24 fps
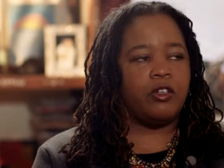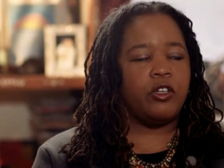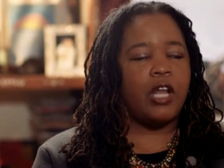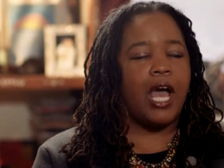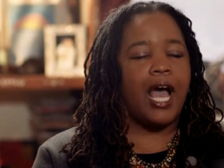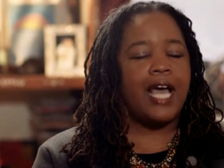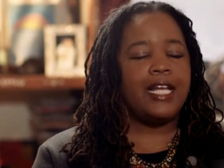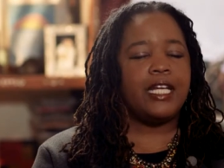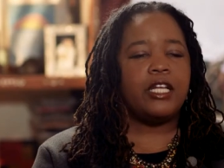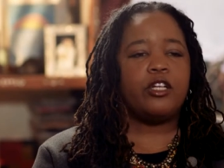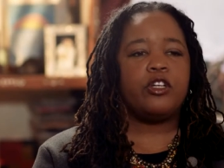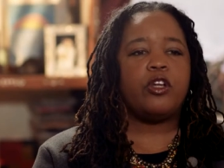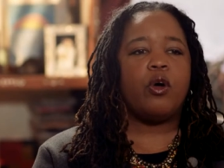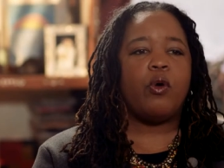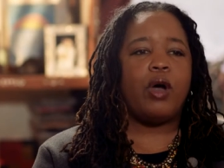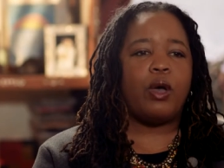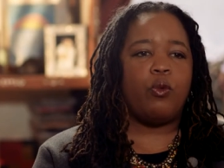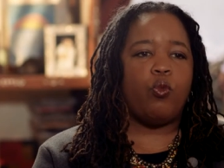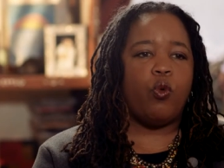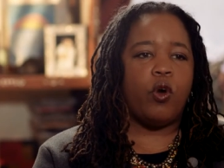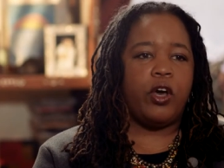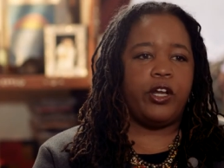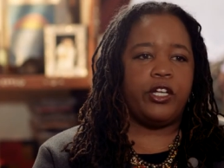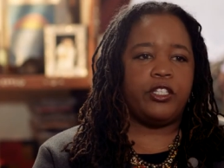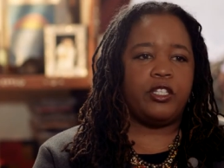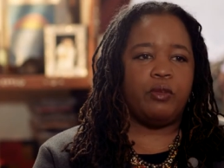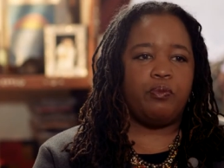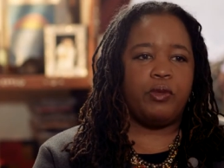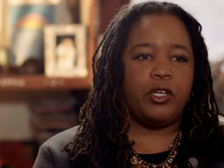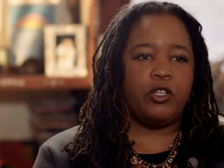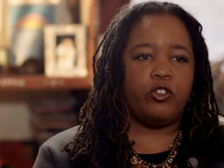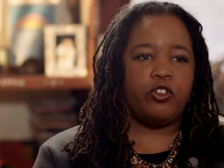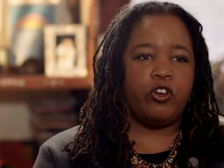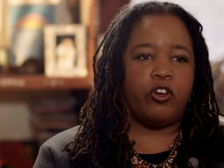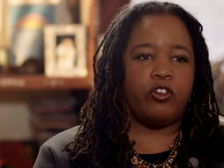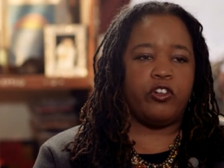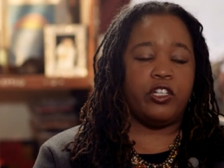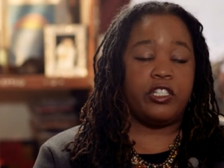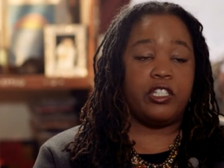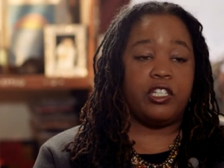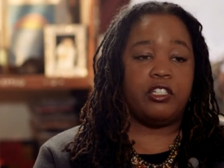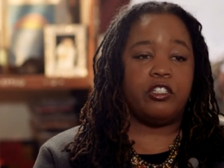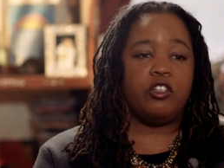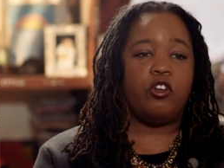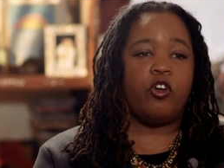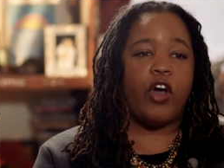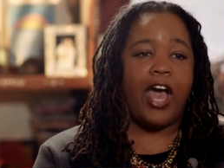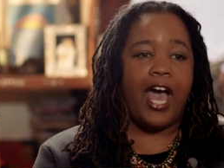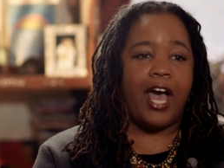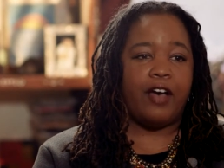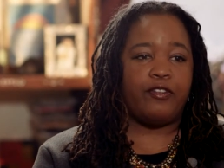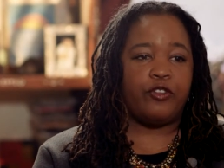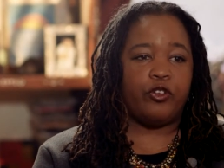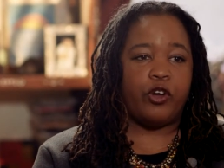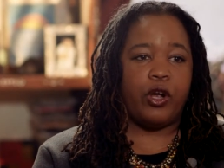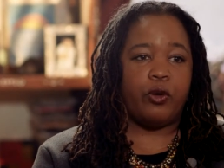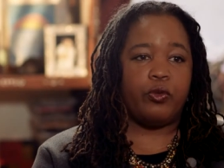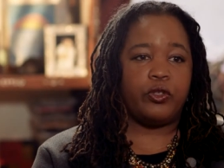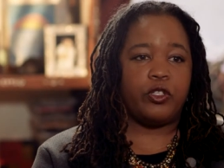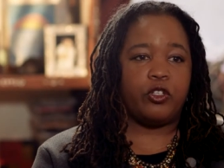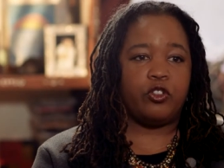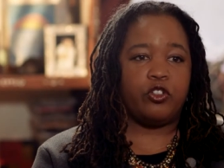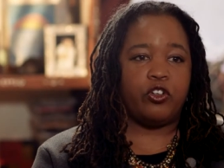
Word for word: I didn't know I wanted to be a journalist until after I was a